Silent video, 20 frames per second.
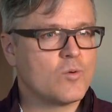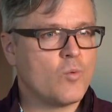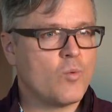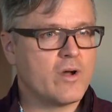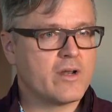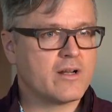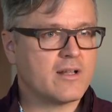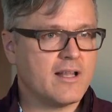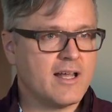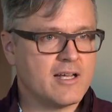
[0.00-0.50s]

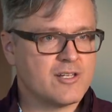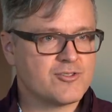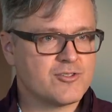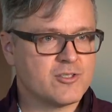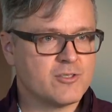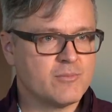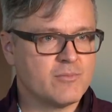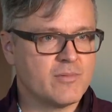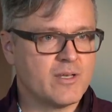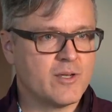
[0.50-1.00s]
one
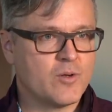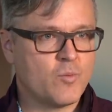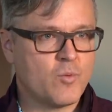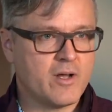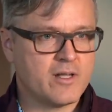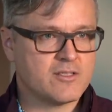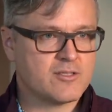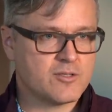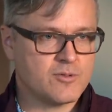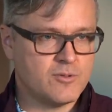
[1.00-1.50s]
classroom in
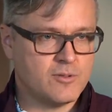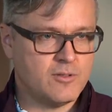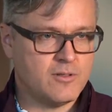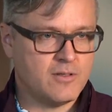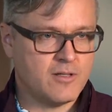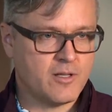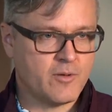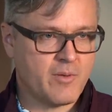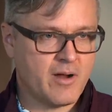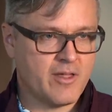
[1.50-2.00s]
one
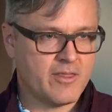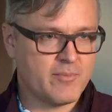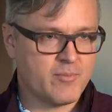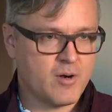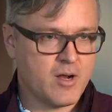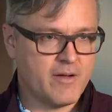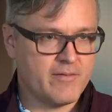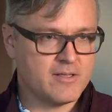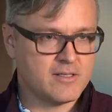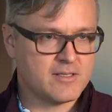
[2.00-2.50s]
school around the
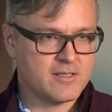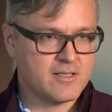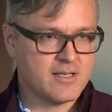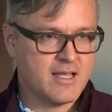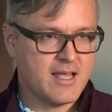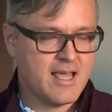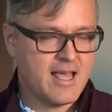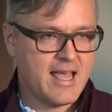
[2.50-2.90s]
province.